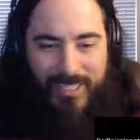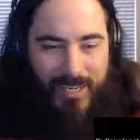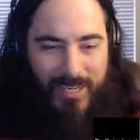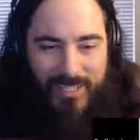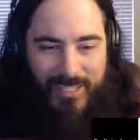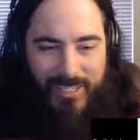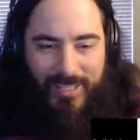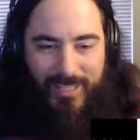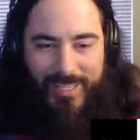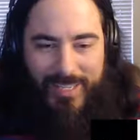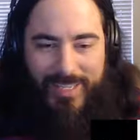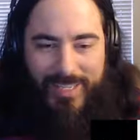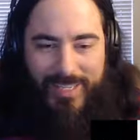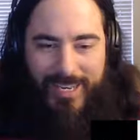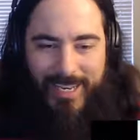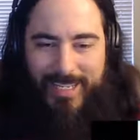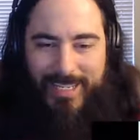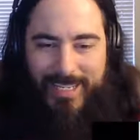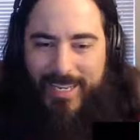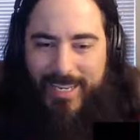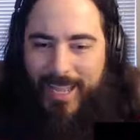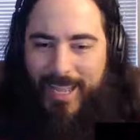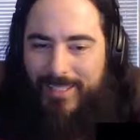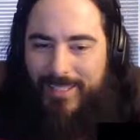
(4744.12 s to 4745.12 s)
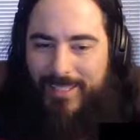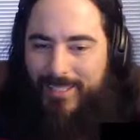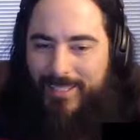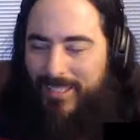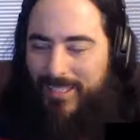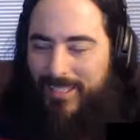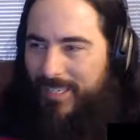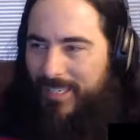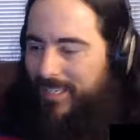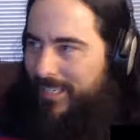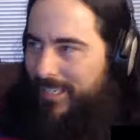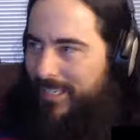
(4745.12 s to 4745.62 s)
things get intense,
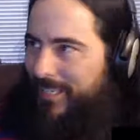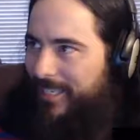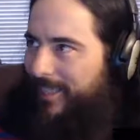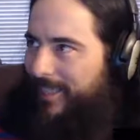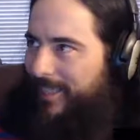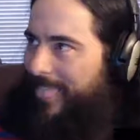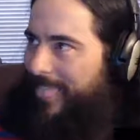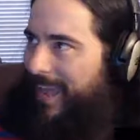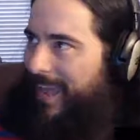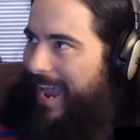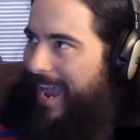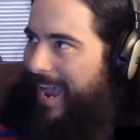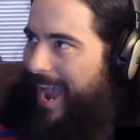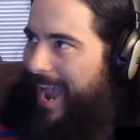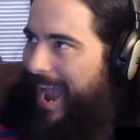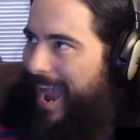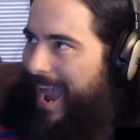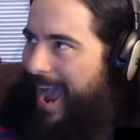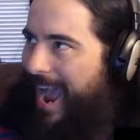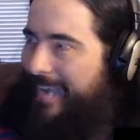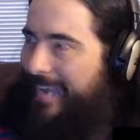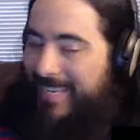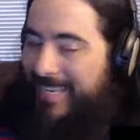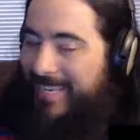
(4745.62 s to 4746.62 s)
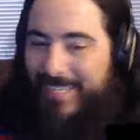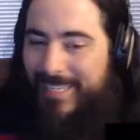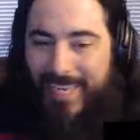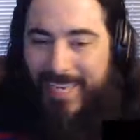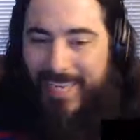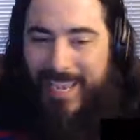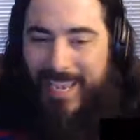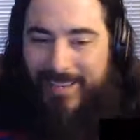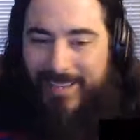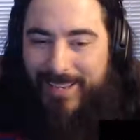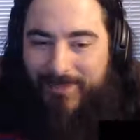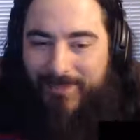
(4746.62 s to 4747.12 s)
I can
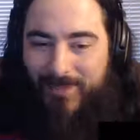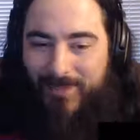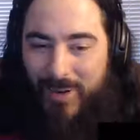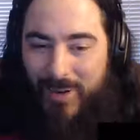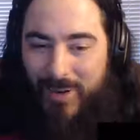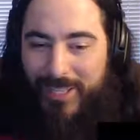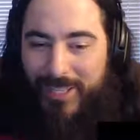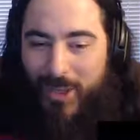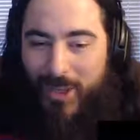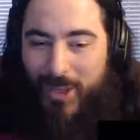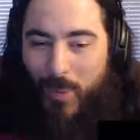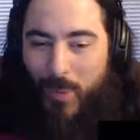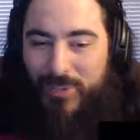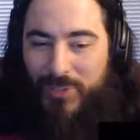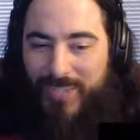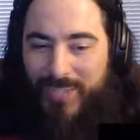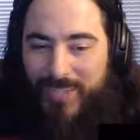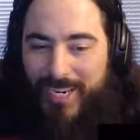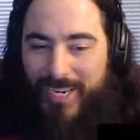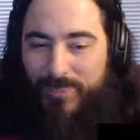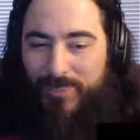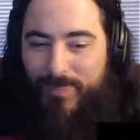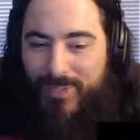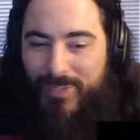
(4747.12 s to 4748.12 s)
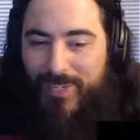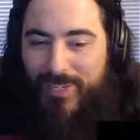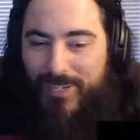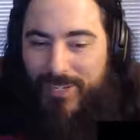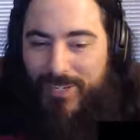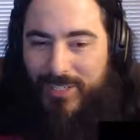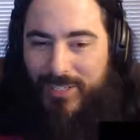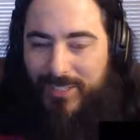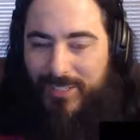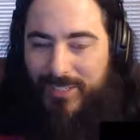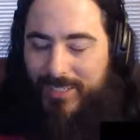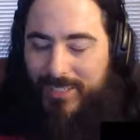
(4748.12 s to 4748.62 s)
take really almost any
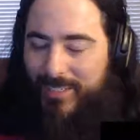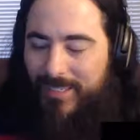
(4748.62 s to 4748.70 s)
position.